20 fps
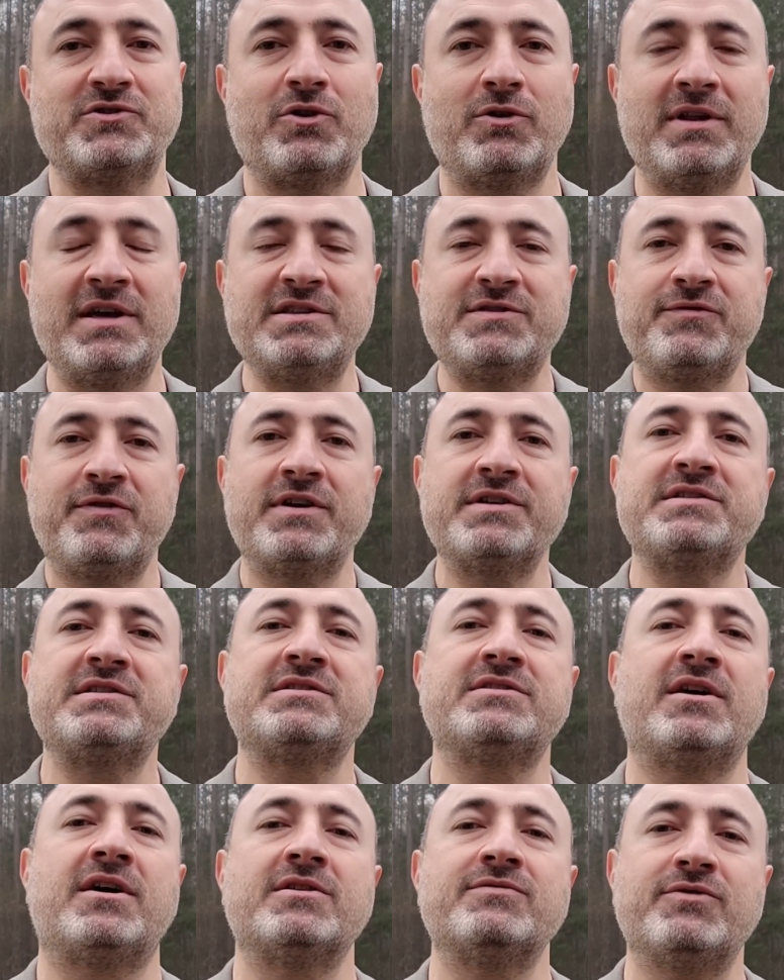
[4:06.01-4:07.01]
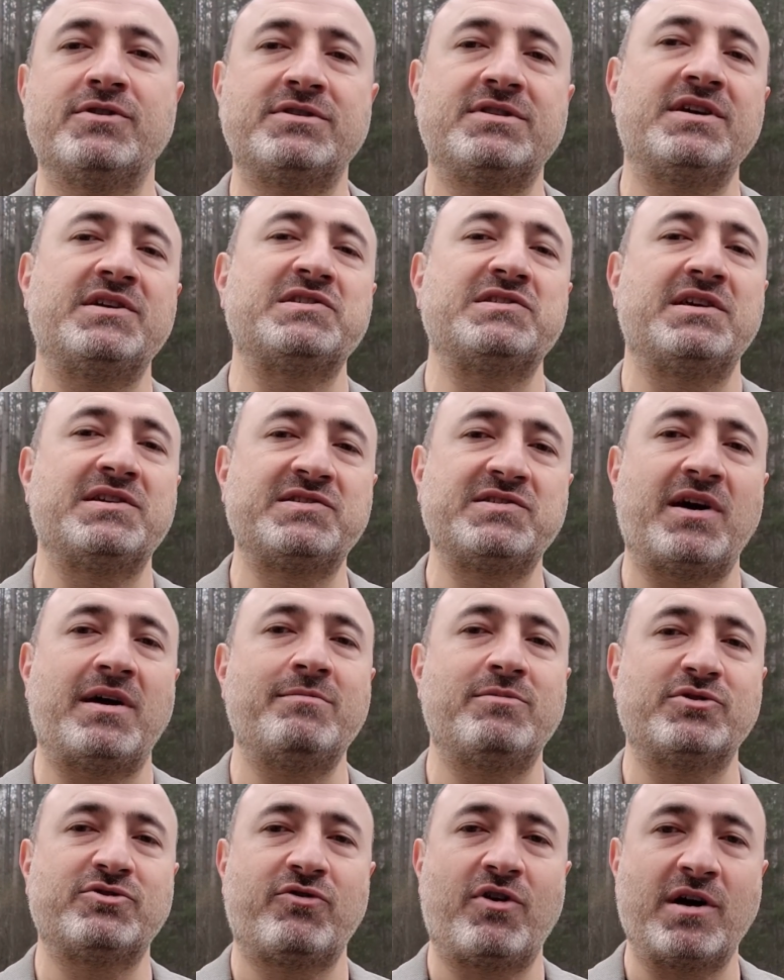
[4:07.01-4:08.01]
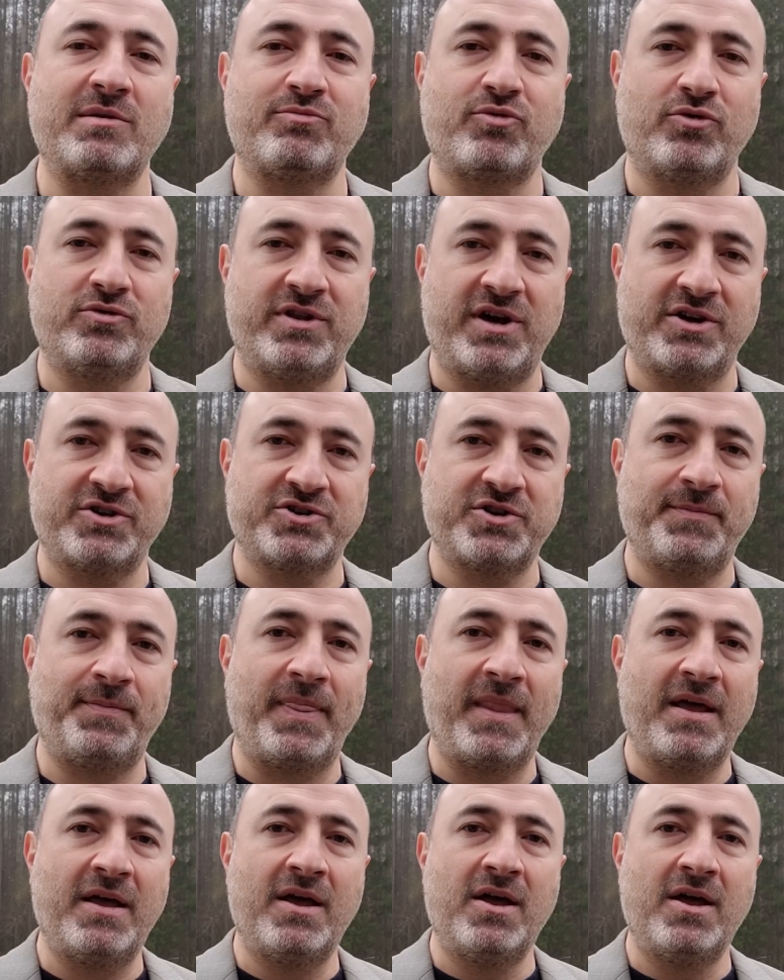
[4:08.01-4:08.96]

So let's first start with Tesla Cybertruck production.